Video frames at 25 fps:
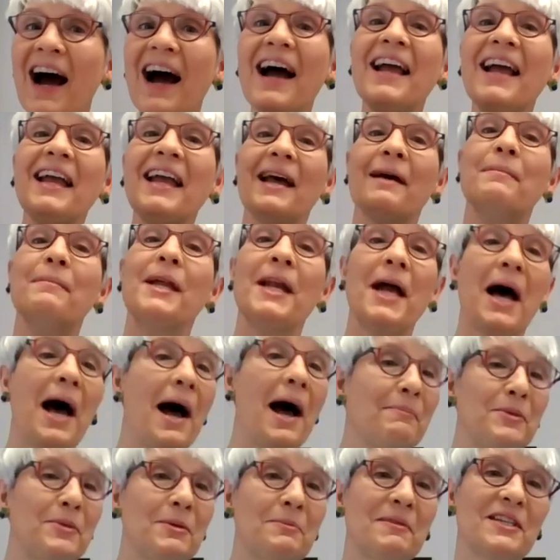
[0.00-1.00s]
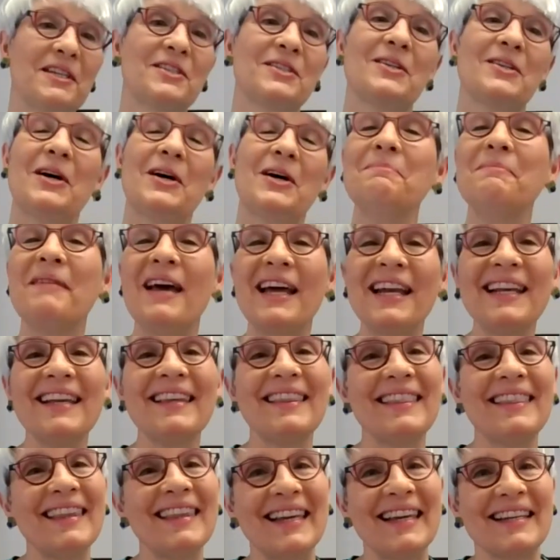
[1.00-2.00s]
I am an optimist on
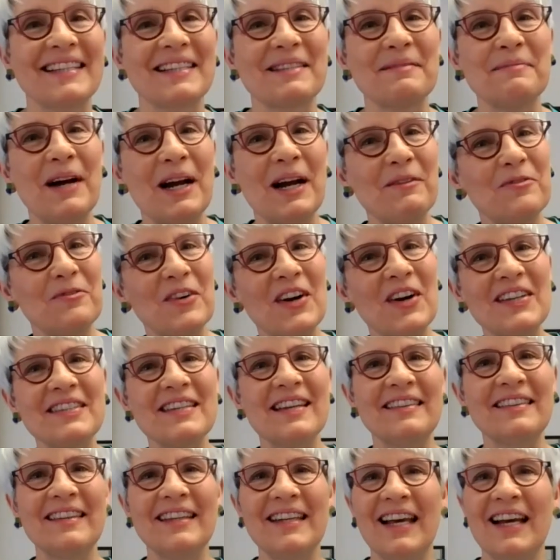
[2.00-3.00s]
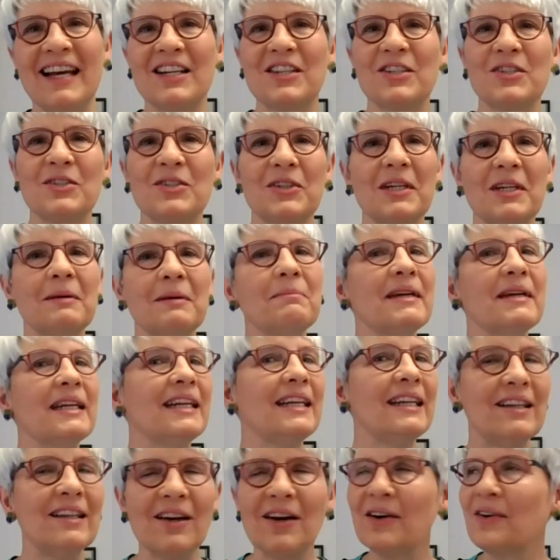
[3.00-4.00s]
many things. My friends at the National
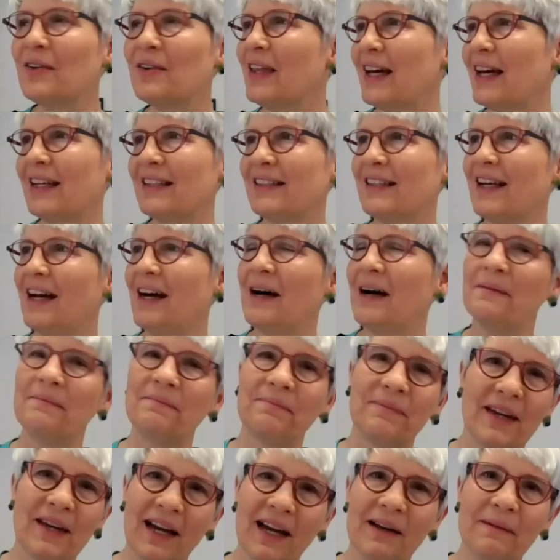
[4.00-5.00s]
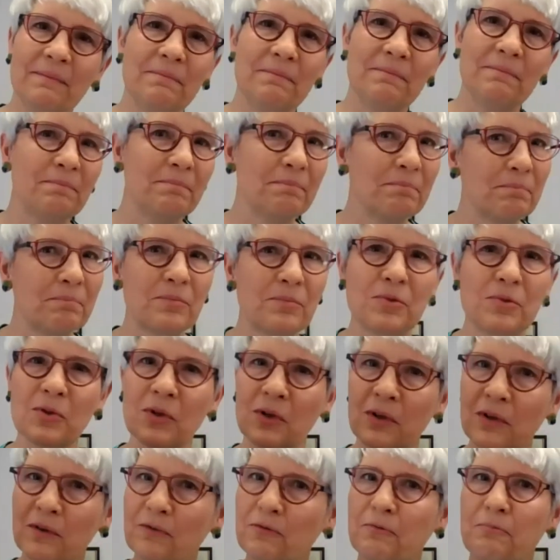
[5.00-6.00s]
Committee know that I'm
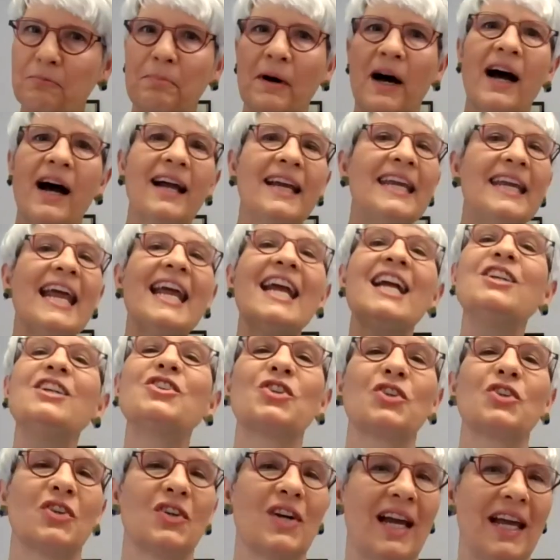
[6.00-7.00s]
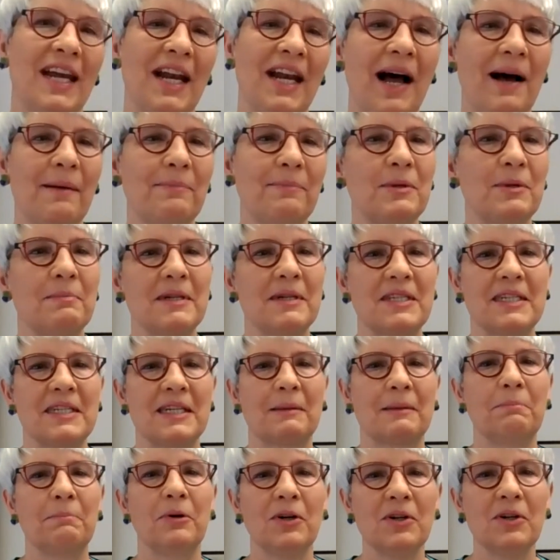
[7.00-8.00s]
sort of by nature an
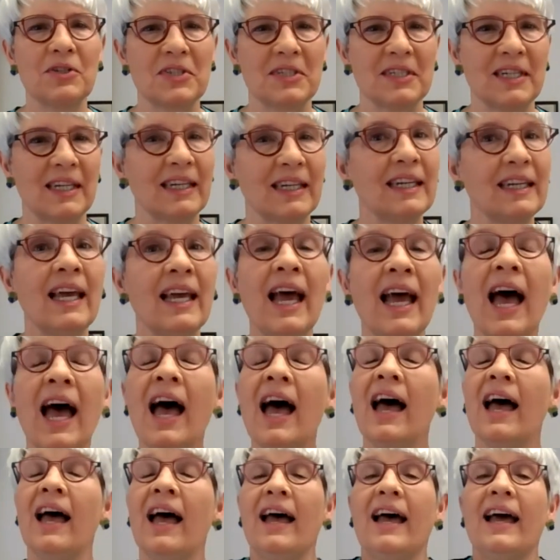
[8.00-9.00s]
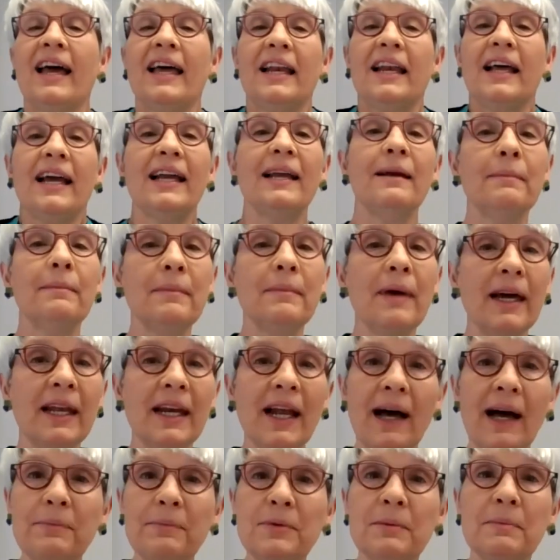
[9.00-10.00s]
optimistic person. And I am
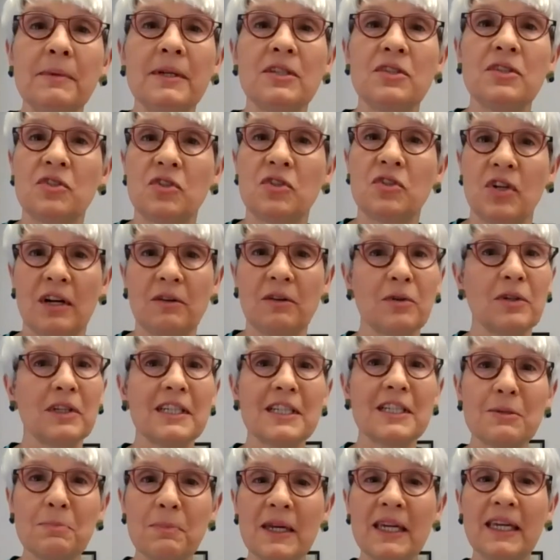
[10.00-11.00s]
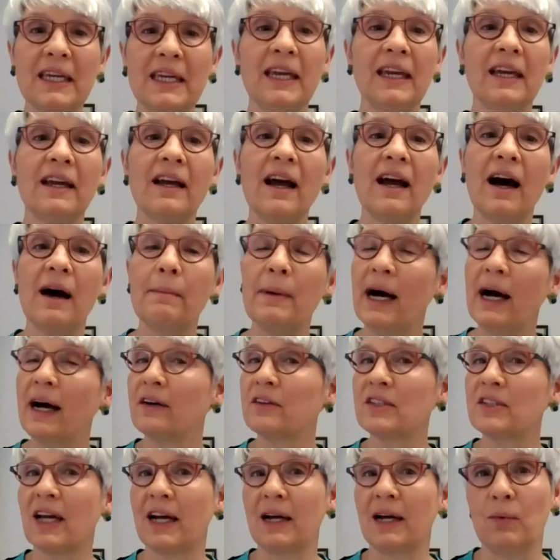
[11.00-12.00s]
an optimist, generally speaking,
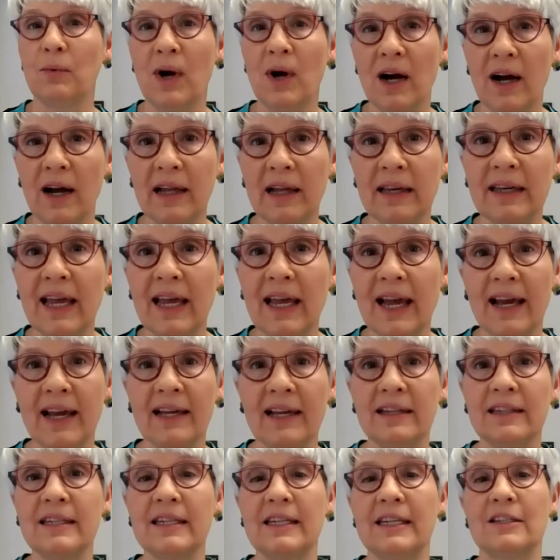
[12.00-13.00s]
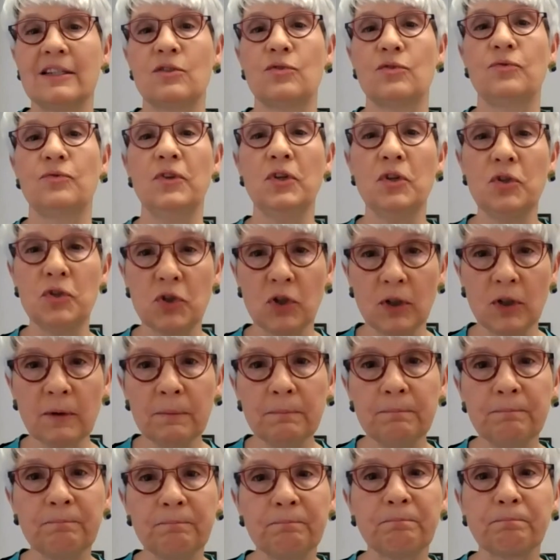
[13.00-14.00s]
about Taiwan and its
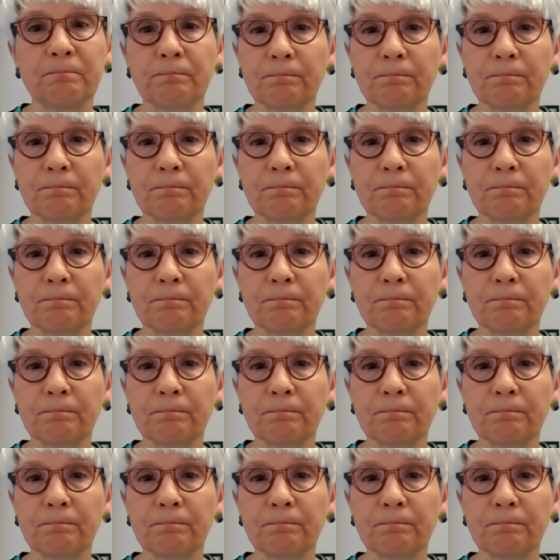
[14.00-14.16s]
future.